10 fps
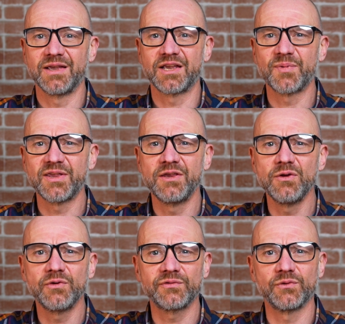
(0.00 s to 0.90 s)
It can be
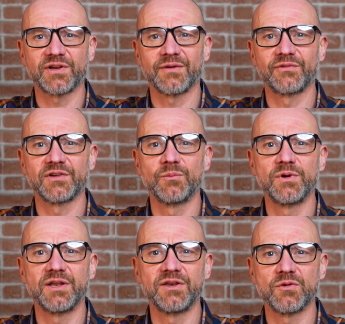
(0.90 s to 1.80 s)
useful to have
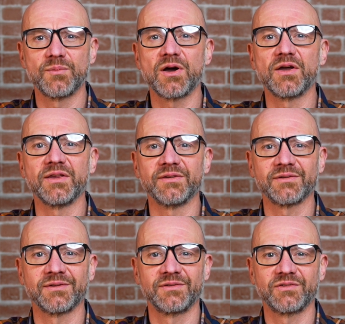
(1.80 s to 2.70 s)
someone in your
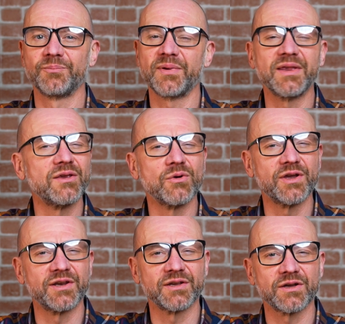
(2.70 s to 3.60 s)
mind to be your
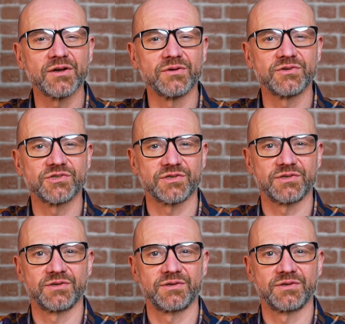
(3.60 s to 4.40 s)
inner coach.